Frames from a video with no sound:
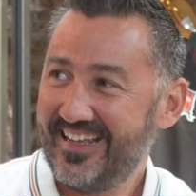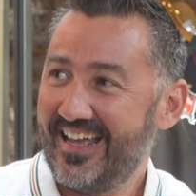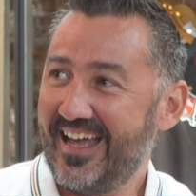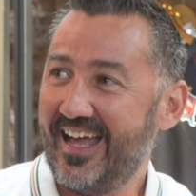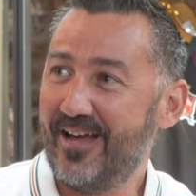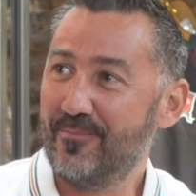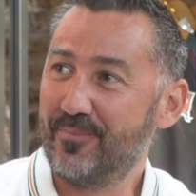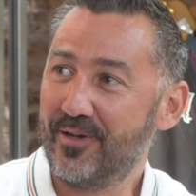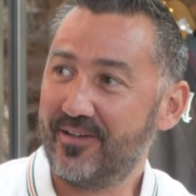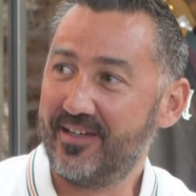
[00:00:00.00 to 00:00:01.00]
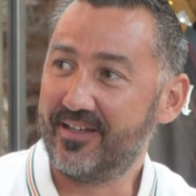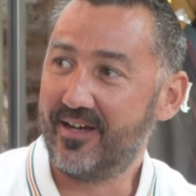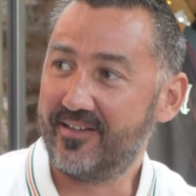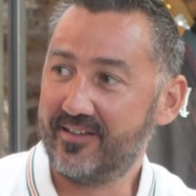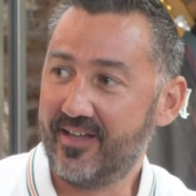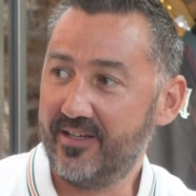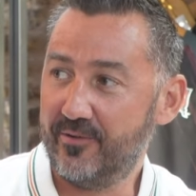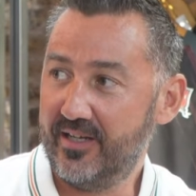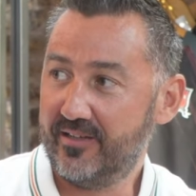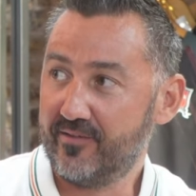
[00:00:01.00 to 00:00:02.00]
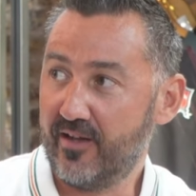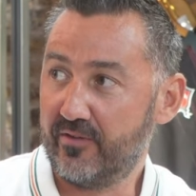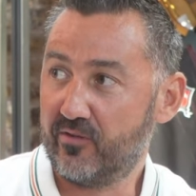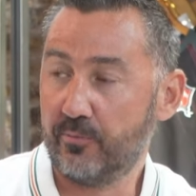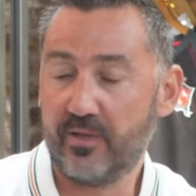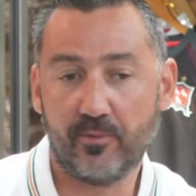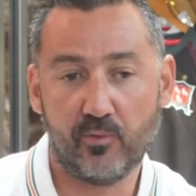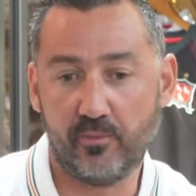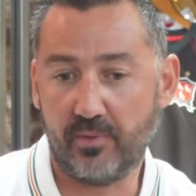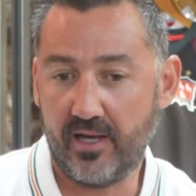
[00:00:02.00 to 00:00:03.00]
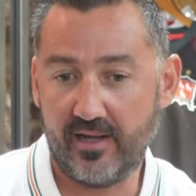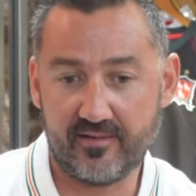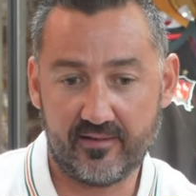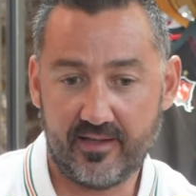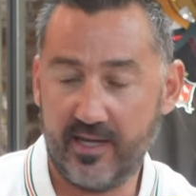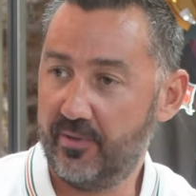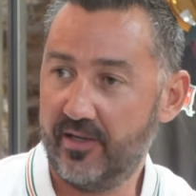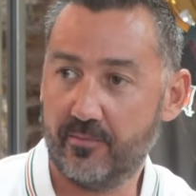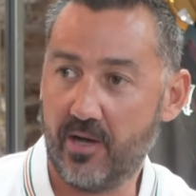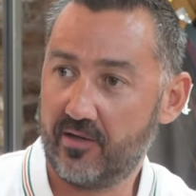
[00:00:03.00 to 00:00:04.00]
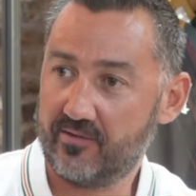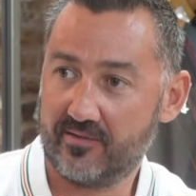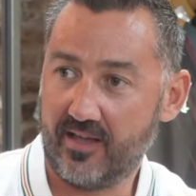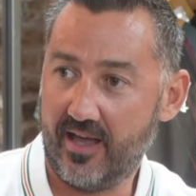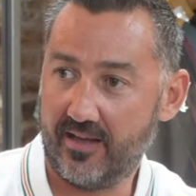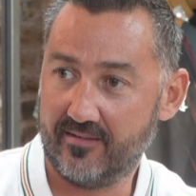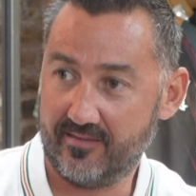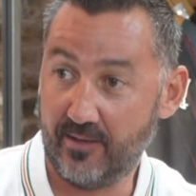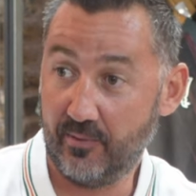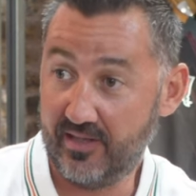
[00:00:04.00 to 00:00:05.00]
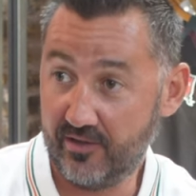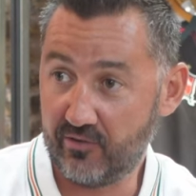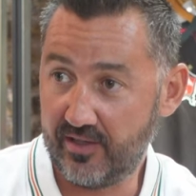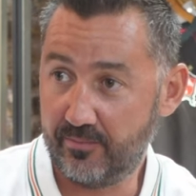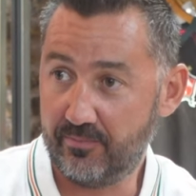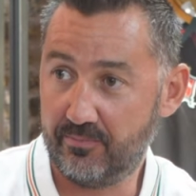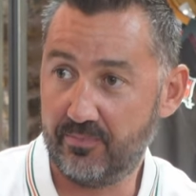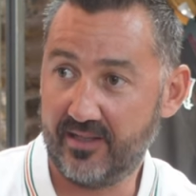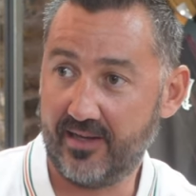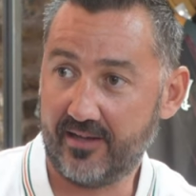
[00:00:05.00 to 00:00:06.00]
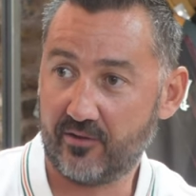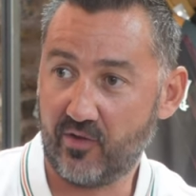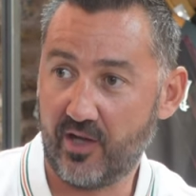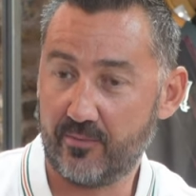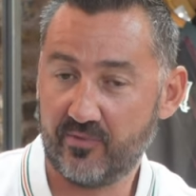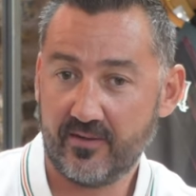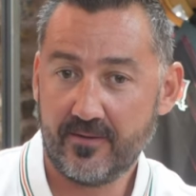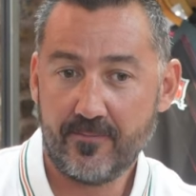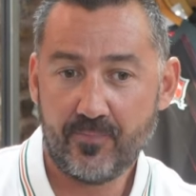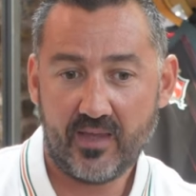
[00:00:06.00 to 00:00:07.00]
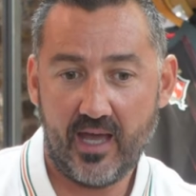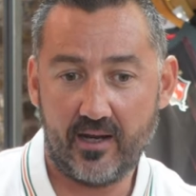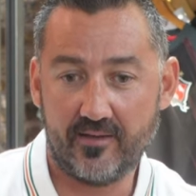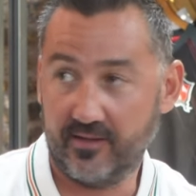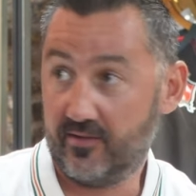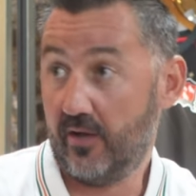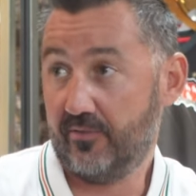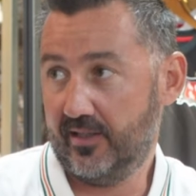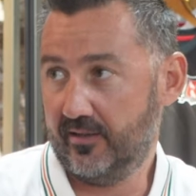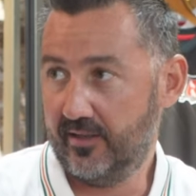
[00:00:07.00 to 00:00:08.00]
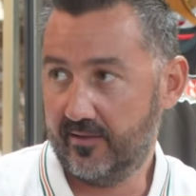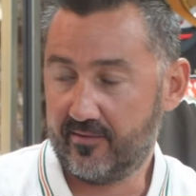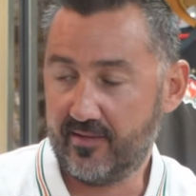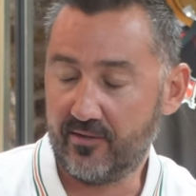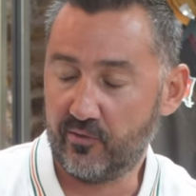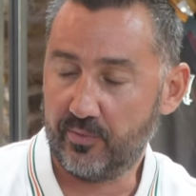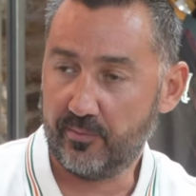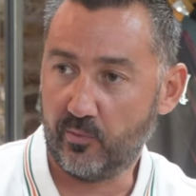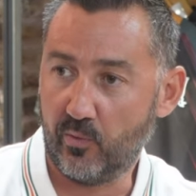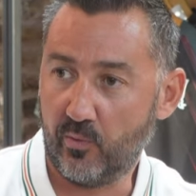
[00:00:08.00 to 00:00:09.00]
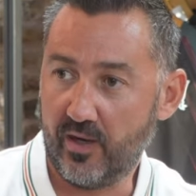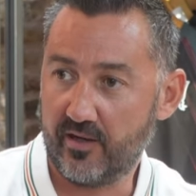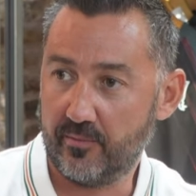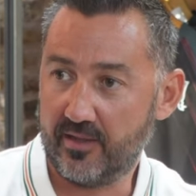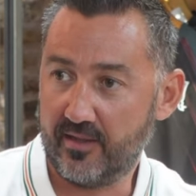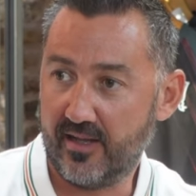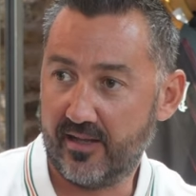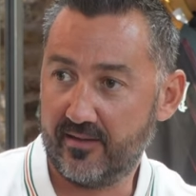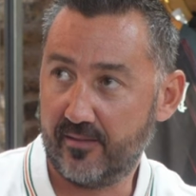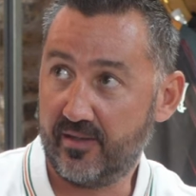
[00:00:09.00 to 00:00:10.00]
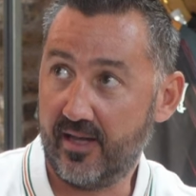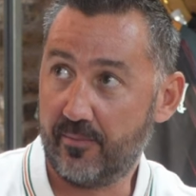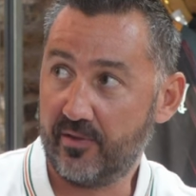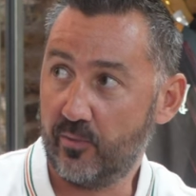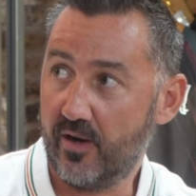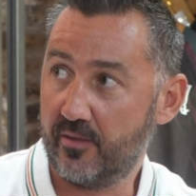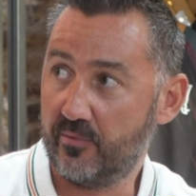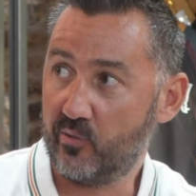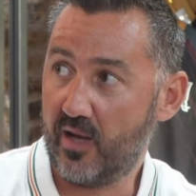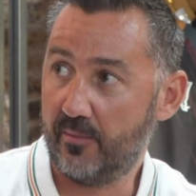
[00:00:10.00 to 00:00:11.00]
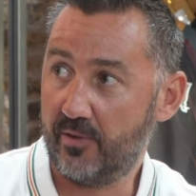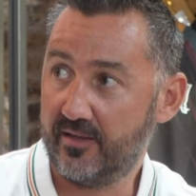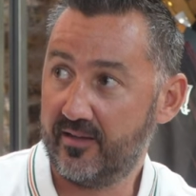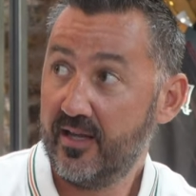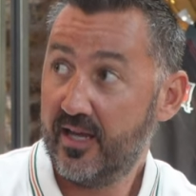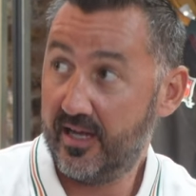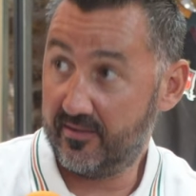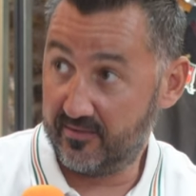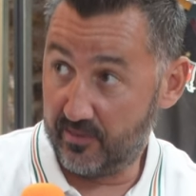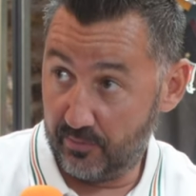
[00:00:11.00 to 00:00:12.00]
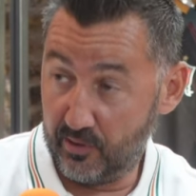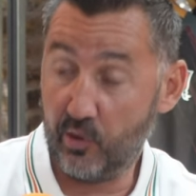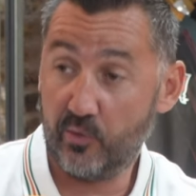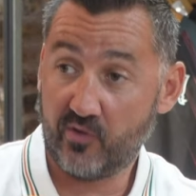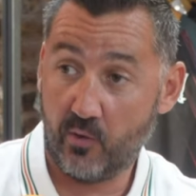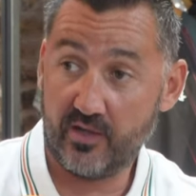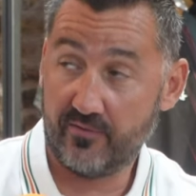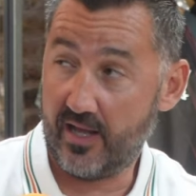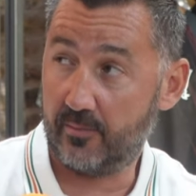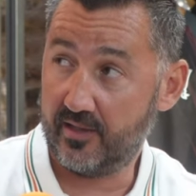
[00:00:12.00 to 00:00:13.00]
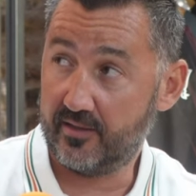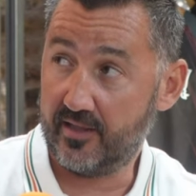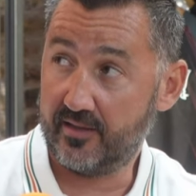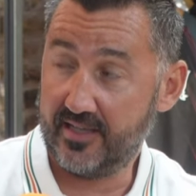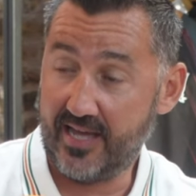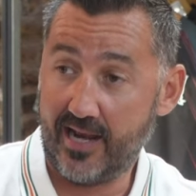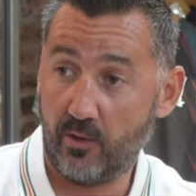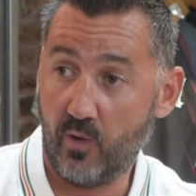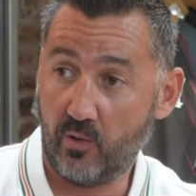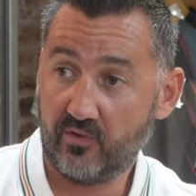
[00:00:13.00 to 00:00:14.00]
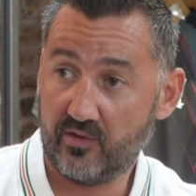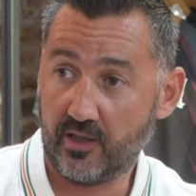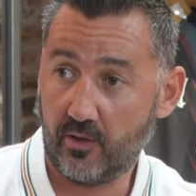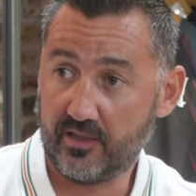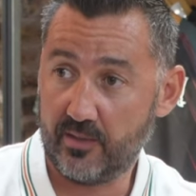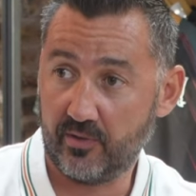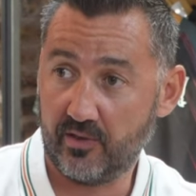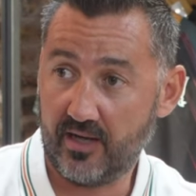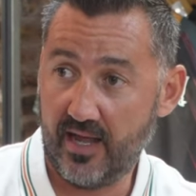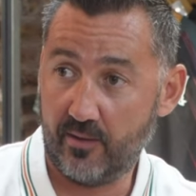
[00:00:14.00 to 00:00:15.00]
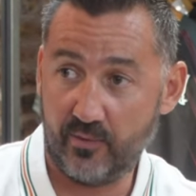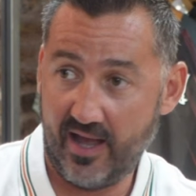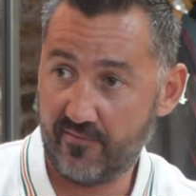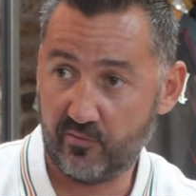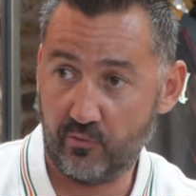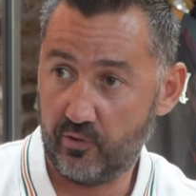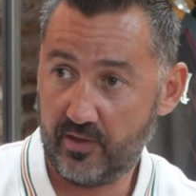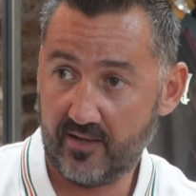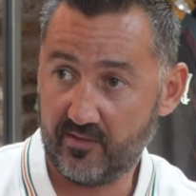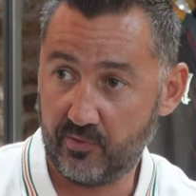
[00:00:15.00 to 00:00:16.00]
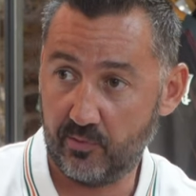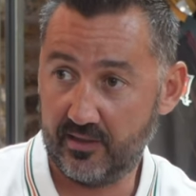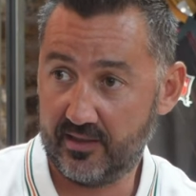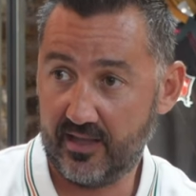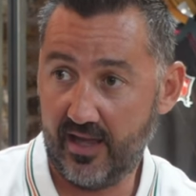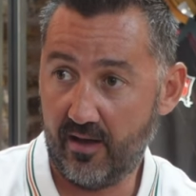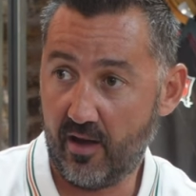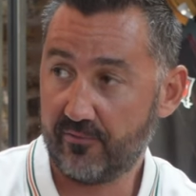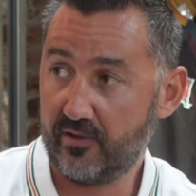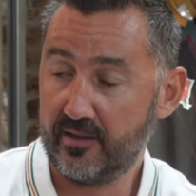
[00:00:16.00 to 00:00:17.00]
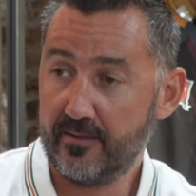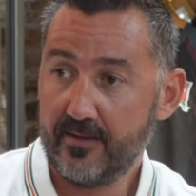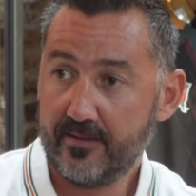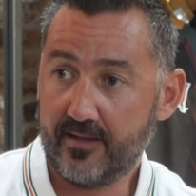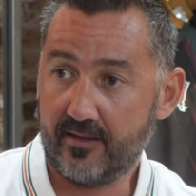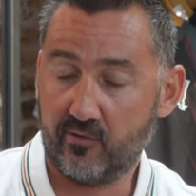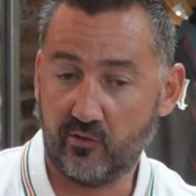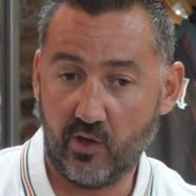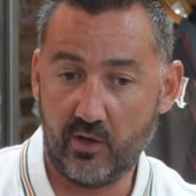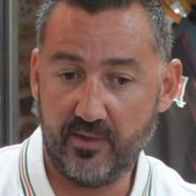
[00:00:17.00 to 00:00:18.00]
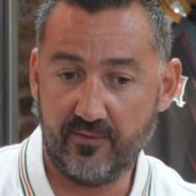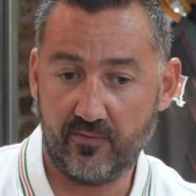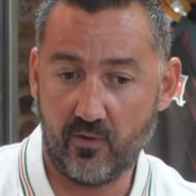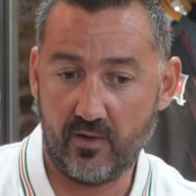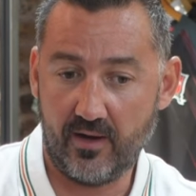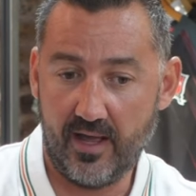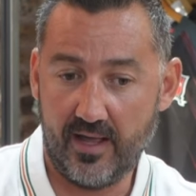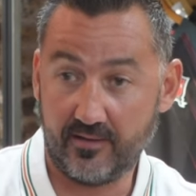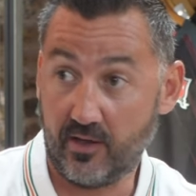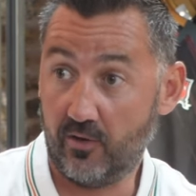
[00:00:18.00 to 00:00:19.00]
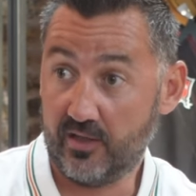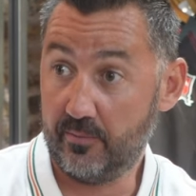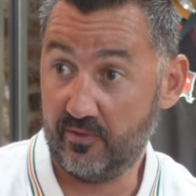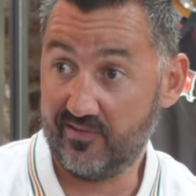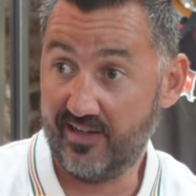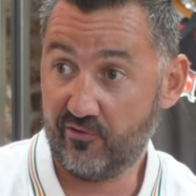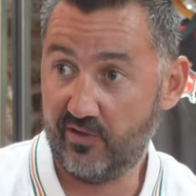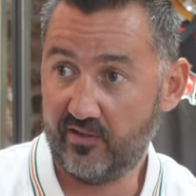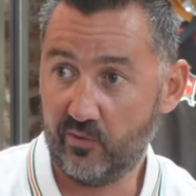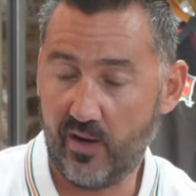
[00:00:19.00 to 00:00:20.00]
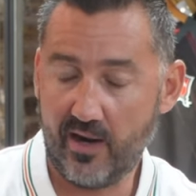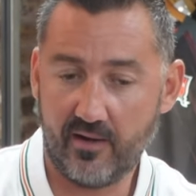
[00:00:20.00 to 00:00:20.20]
But I think that uniqueness of it, some people will buy it, keep it in the box, and they will literally be collector's items. And I think, obviously, needless to say, some people will wear them and they'll be happy to wear them as well. But it's the blue is only available. The yellow won't. The goalkeeper, we haven't run as a public offering. That's just going to be for the goalkeepers literally to wear